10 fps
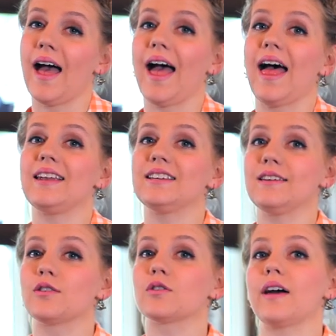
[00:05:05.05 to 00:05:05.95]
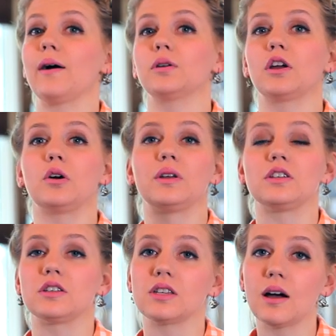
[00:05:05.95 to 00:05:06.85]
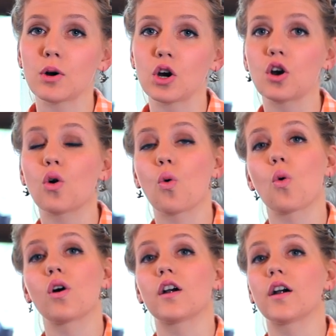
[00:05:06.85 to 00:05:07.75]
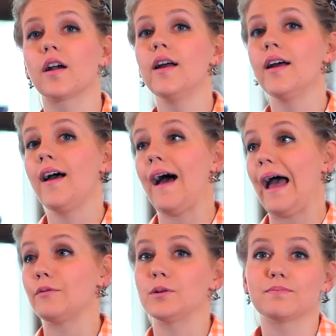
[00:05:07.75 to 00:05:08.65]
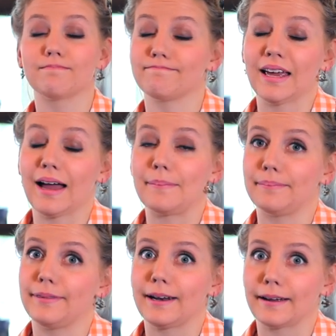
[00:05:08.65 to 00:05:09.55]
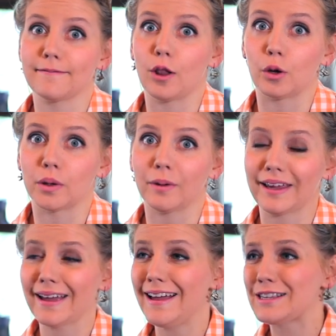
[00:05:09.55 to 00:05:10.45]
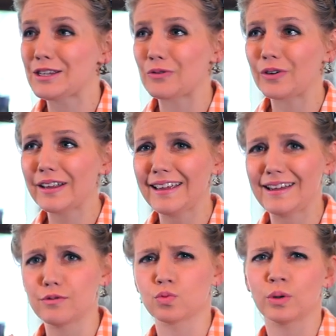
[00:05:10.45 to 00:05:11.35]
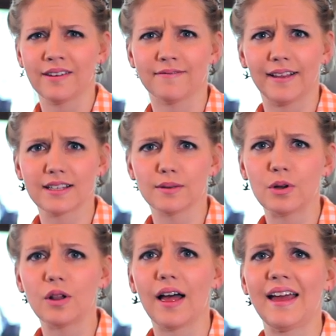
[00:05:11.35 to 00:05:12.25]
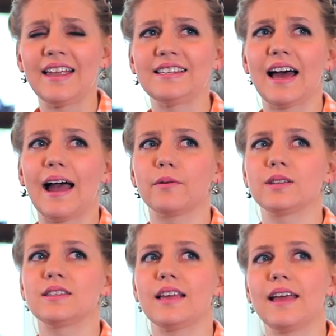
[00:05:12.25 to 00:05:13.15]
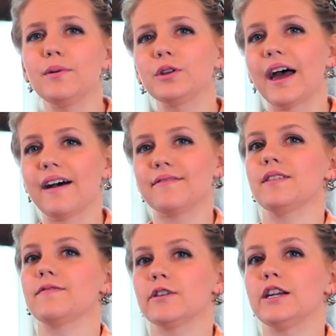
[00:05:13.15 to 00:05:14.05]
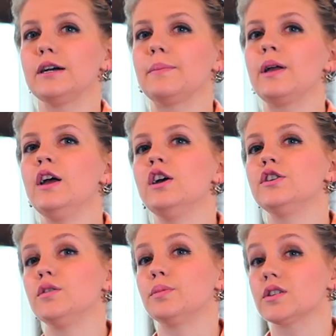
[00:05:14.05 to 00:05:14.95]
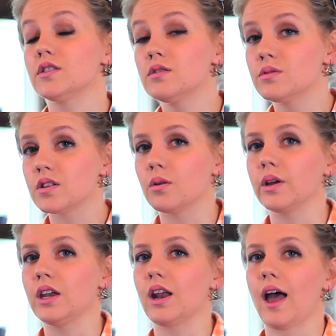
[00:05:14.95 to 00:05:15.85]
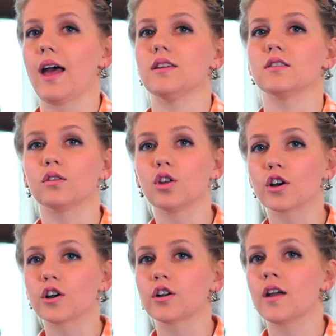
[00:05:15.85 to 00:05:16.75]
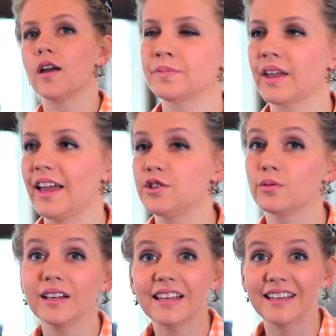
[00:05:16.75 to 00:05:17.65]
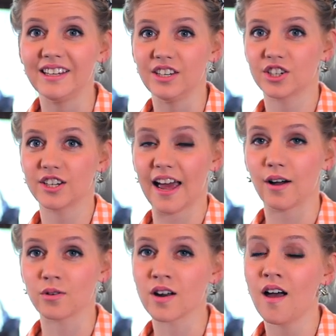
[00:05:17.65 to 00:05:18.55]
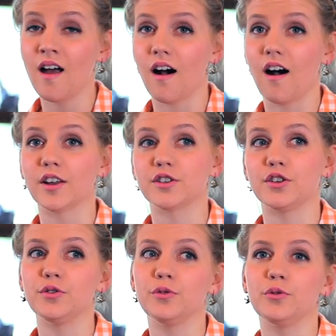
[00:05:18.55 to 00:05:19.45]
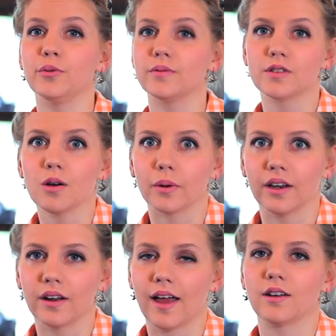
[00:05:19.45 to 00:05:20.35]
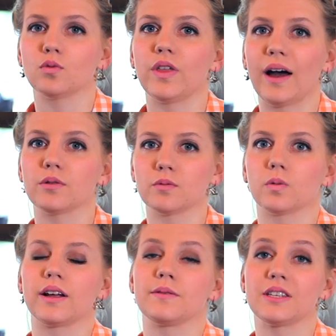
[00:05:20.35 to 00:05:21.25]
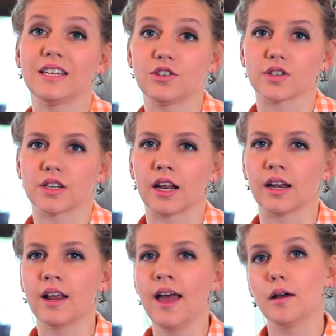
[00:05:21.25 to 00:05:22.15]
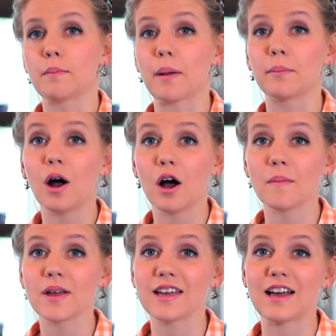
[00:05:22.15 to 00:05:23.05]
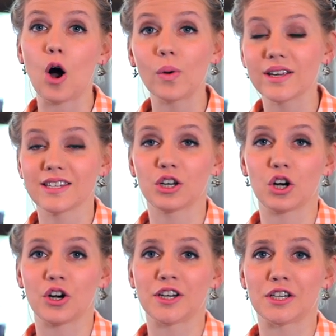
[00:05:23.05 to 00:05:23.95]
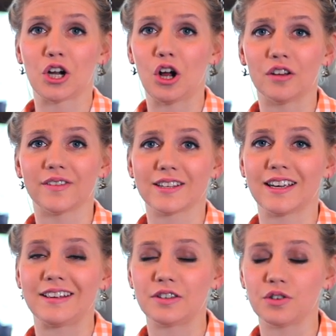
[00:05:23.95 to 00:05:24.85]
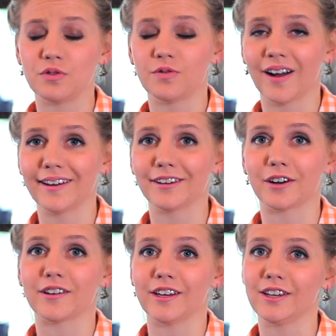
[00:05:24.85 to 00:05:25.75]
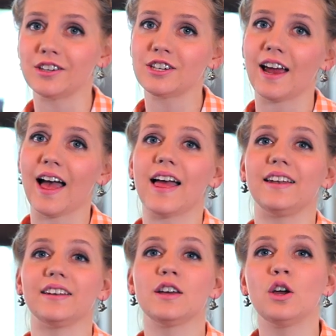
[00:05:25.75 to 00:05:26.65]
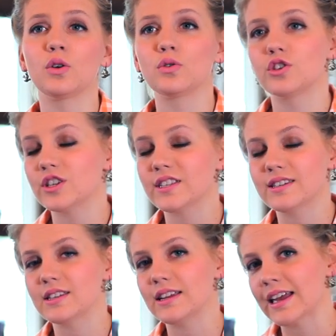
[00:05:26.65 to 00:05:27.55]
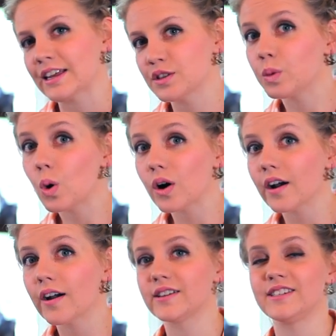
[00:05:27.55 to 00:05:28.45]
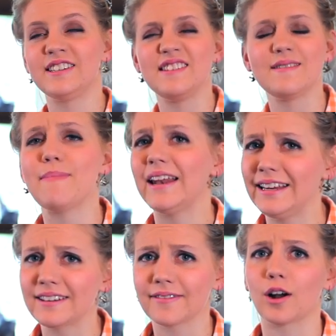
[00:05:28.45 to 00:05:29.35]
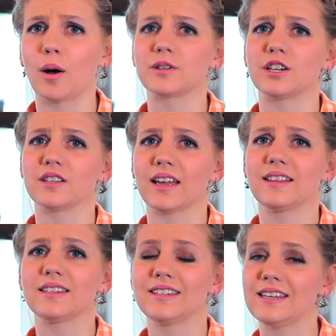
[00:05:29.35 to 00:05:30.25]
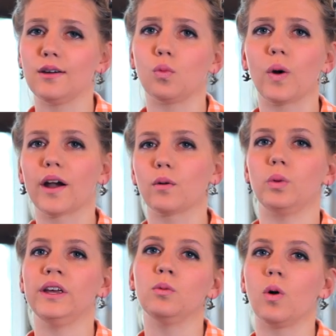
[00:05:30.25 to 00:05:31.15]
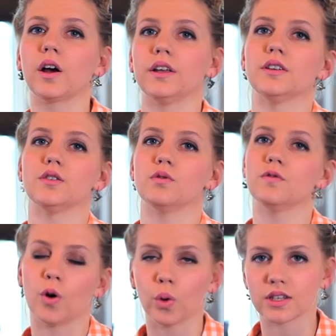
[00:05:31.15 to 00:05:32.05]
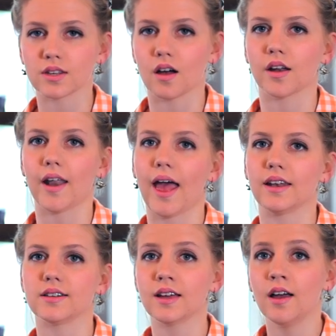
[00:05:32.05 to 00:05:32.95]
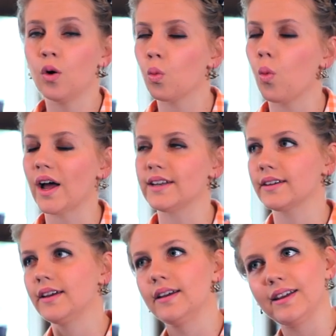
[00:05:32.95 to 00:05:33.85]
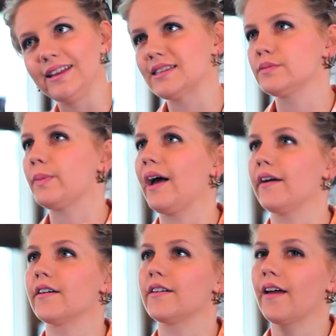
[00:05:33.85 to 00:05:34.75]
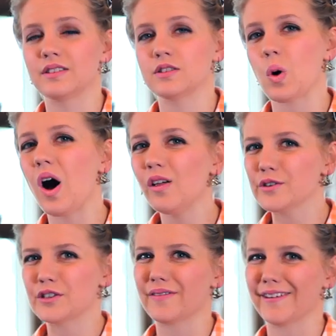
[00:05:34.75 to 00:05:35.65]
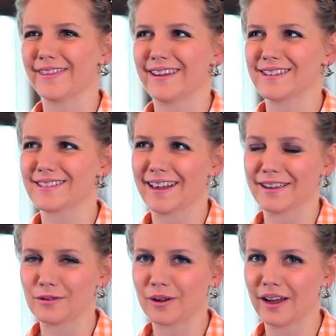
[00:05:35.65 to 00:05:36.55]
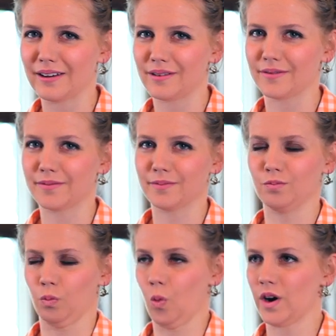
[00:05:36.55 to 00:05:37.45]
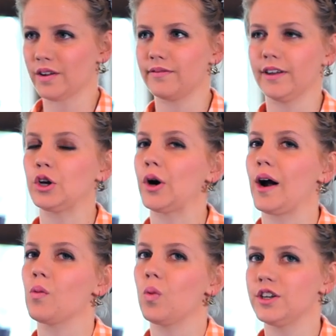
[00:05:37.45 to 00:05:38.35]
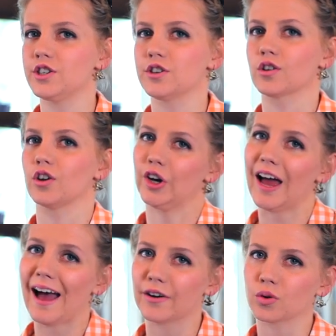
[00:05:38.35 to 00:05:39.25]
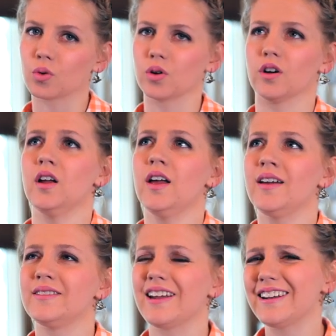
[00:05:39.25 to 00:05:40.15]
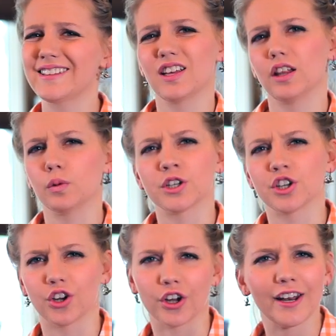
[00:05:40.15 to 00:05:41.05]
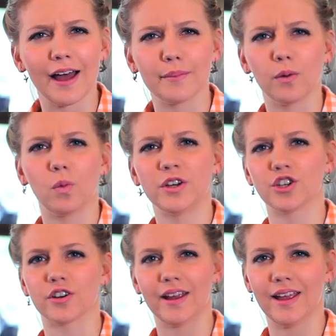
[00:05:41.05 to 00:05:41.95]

and either that would go into summer or I would pick up the following week. So really, it was really flexible and I was able to have that freedom to pursue sewing and learn and to really niche down onto sewing and that was what I was interested in. My mom always encouraged all of us kids to find our niche and just explore many different options and see where we wanted to focus on and what inspired. So all those different things that you kind of want to figure out what you're good at or not necessarily what you're good at but what your